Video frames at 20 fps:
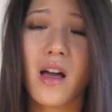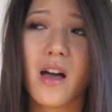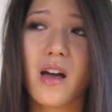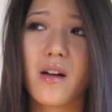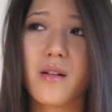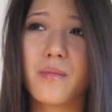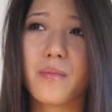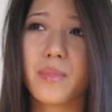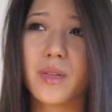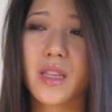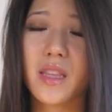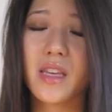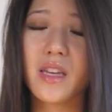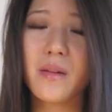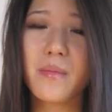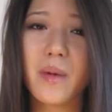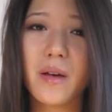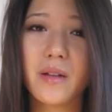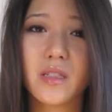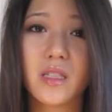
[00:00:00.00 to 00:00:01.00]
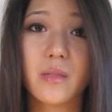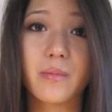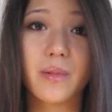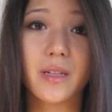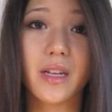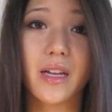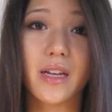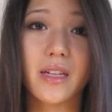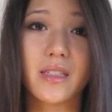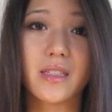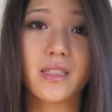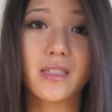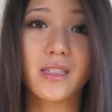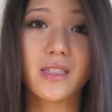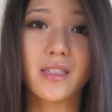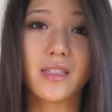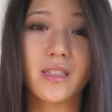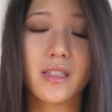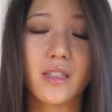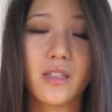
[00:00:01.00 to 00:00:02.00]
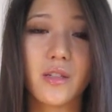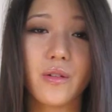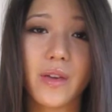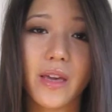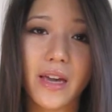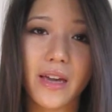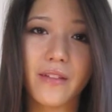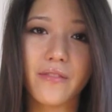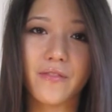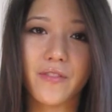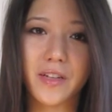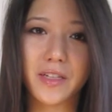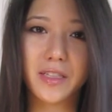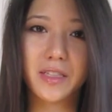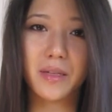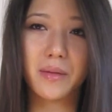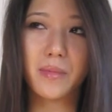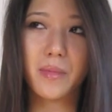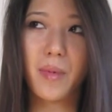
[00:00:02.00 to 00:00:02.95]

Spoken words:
But the thing about split ends is you can't fix them.